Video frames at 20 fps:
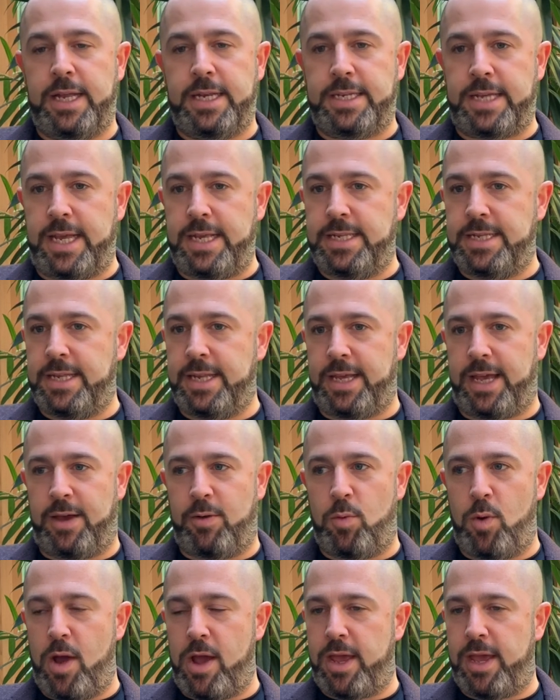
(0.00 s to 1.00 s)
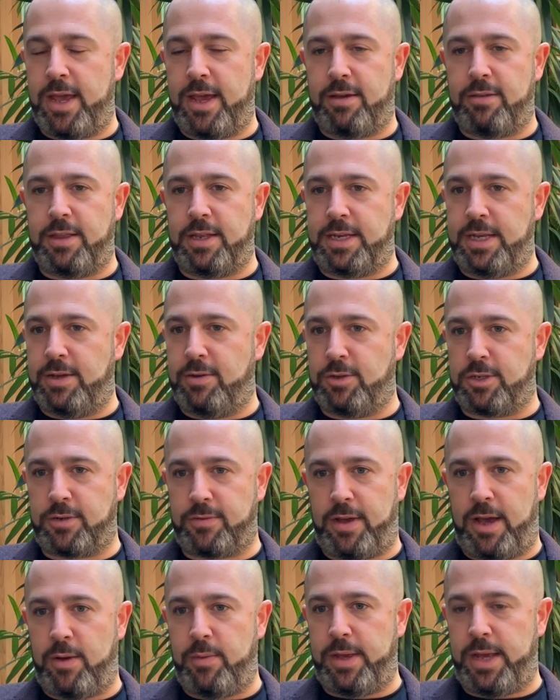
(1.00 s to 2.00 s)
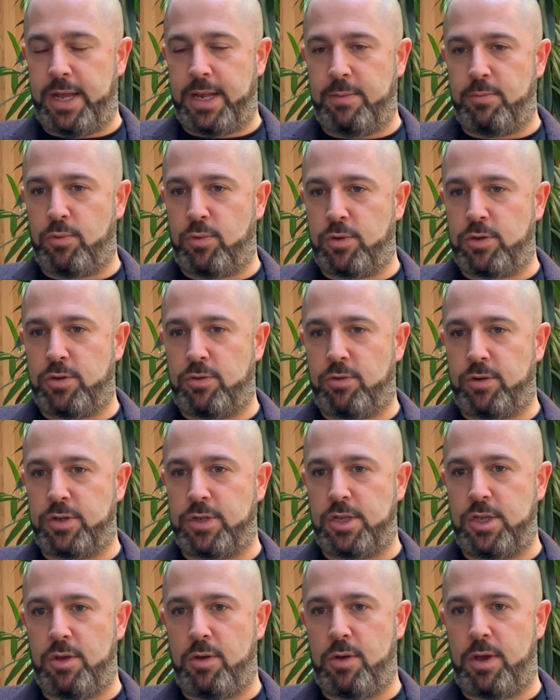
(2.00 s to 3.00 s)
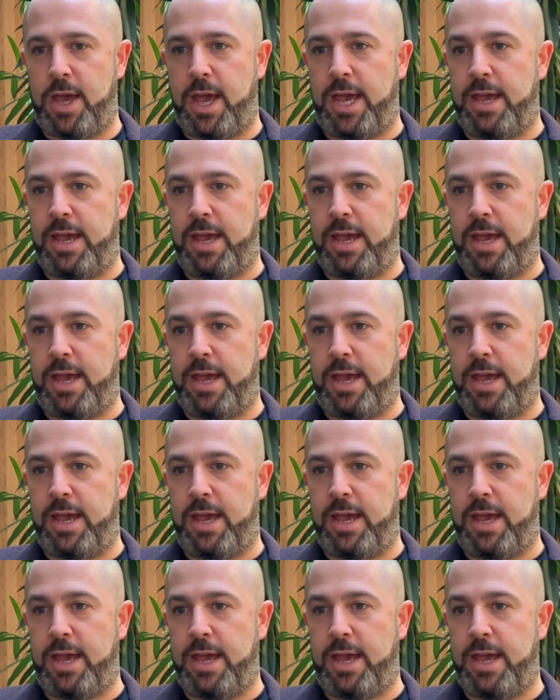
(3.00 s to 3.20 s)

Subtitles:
tasting it, working out the deals of how we get it brought across the UK.